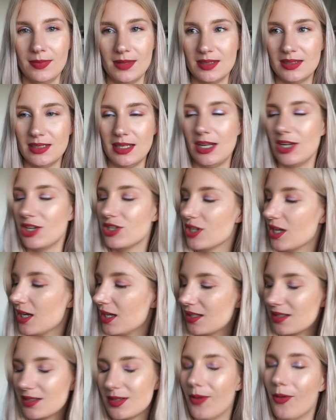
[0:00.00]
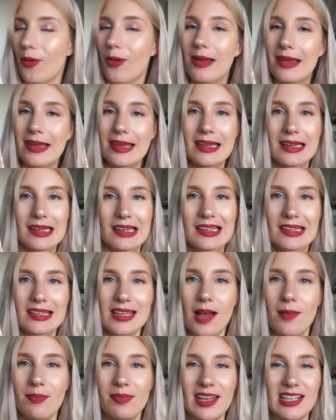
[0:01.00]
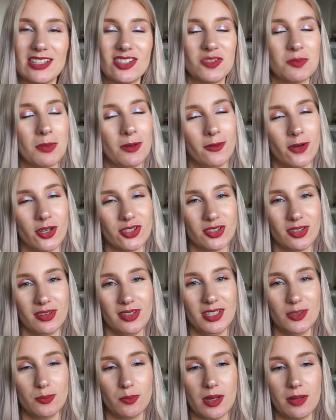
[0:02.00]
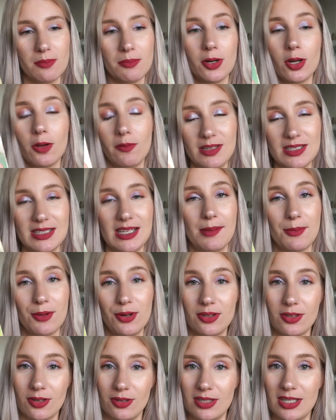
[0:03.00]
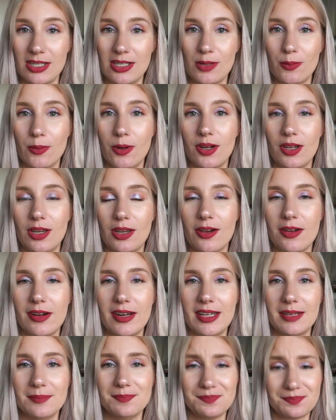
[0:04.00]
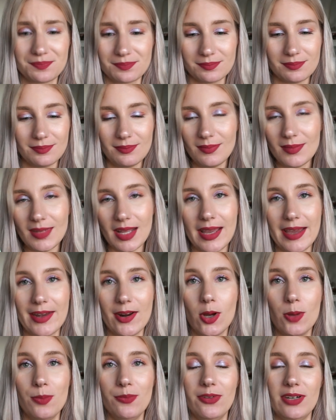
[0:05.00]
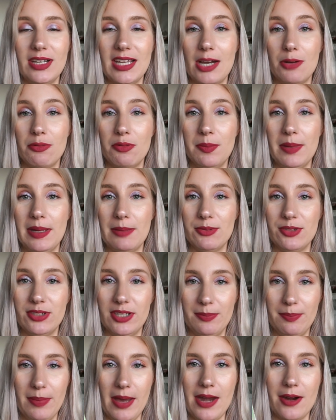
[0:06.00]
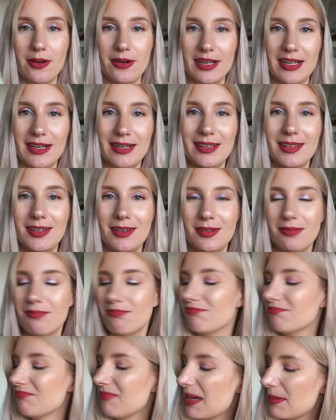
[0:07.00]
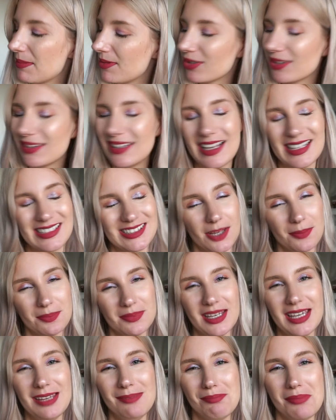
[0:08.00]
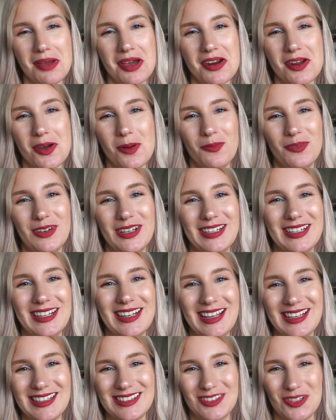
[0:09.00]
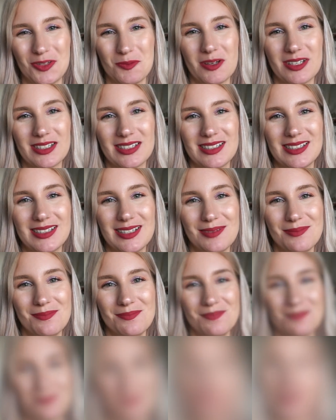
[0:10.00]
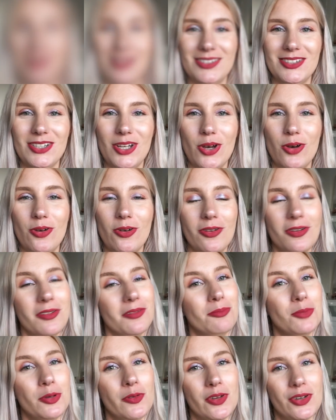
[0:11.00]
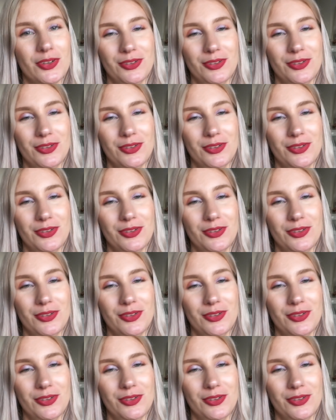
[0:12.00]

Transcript: setting shade. So yeah, that's just my thoughts on this one, but obviously I'm going to continue working on it, and hopefully I will be able to hit pan on it, maybe not next update, but hopefully in the next 2 months. So moving